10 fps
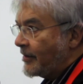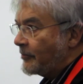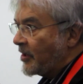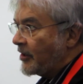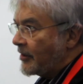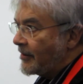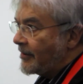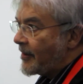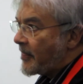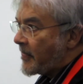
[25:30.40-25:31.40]
It's
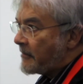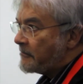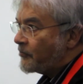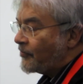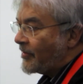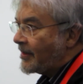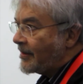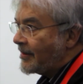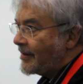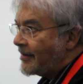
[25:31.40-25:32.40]
Senate, but it's easy to
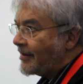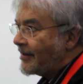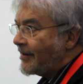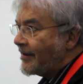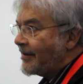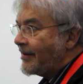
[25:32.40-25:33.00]
see that it's Senate